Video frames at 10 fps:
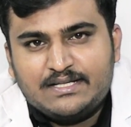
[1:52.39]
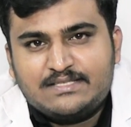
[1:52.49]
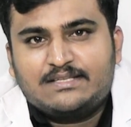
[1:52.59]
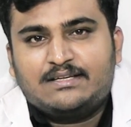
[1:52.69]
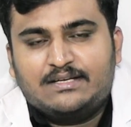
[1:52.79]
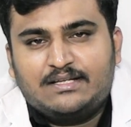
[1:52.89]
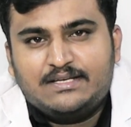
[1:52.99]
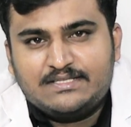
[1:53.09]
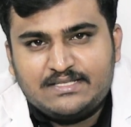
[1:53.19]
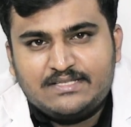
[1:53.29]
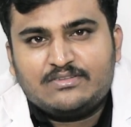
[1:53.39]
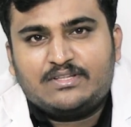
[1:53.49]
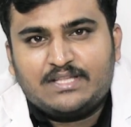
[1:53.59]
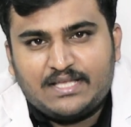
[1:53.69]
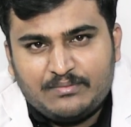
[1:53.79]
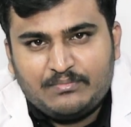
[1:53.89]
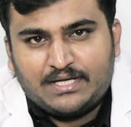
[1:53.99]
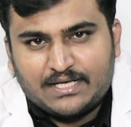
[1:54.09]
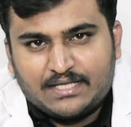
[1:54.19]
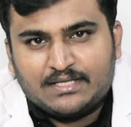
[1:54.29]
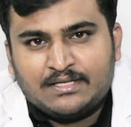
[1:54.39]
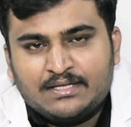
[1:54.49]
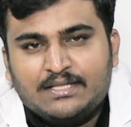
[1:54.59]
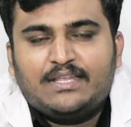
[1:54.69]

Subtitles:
disc disease on the MRI.